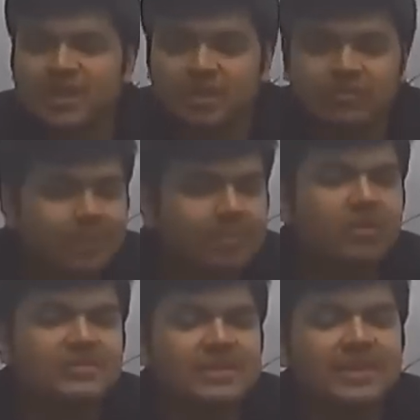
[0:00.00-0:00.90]
of that
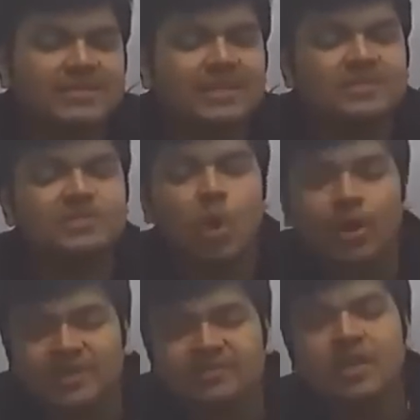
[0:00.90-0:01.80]
because he thinks that the stock
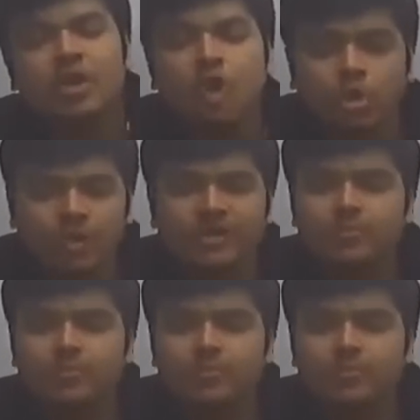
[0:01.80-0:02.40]
is not going to